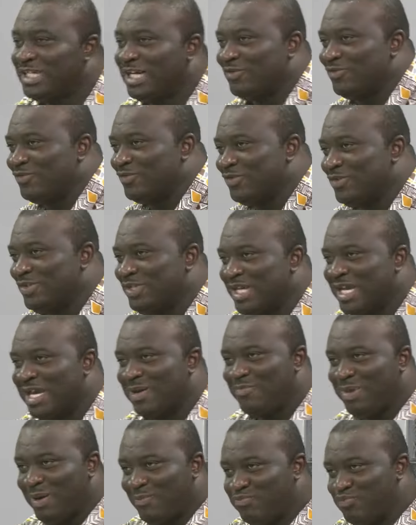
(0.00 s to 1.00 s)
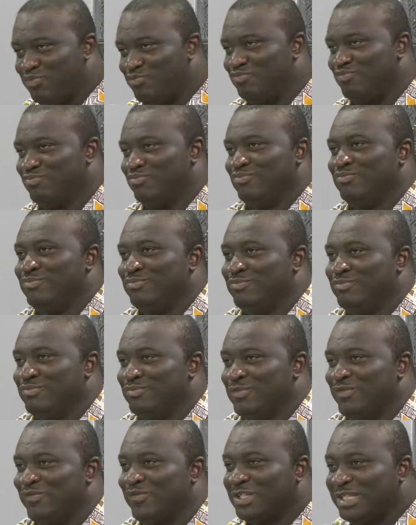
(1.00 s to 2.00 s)
no, eba boom
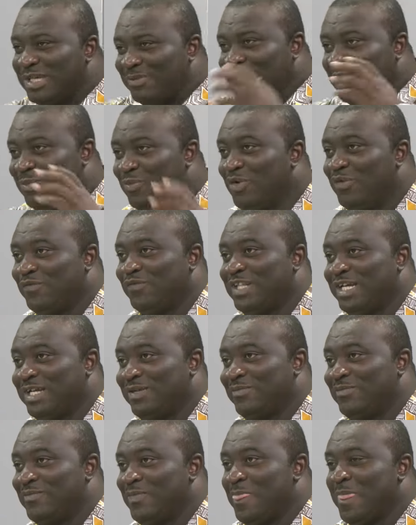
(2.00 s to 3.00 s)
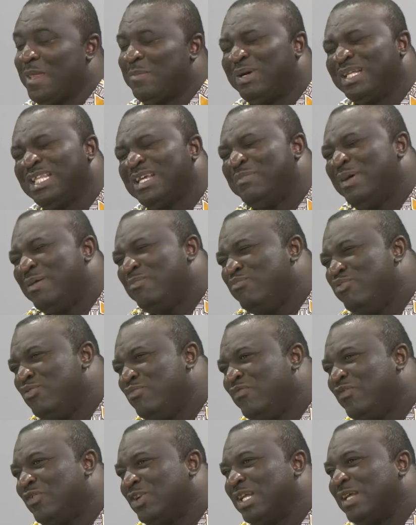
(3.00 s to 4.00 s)
for some number of time. Mm-hmm. But eba boom
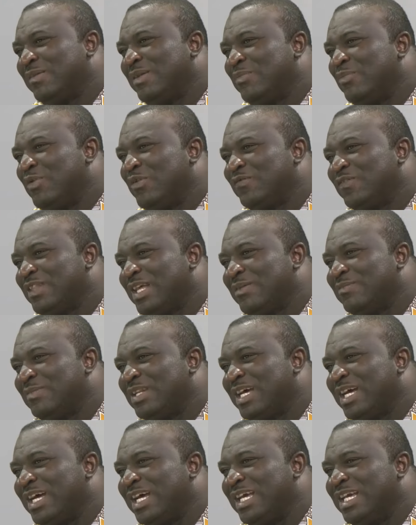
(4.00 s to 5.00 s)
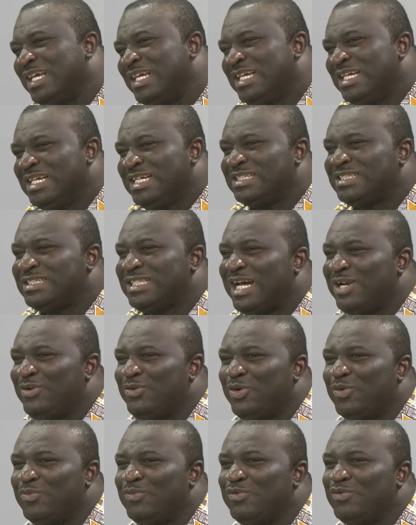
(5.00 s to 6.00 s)
for some number of time now.
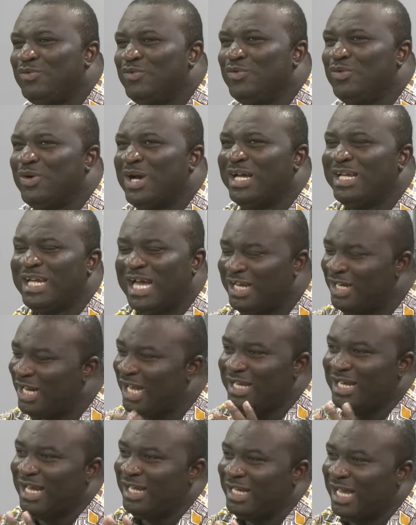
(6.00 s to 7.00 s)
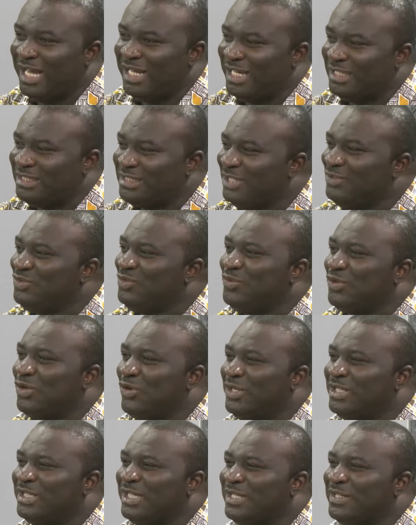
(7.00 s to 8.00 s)
Stardom, no, I stand to be corrected.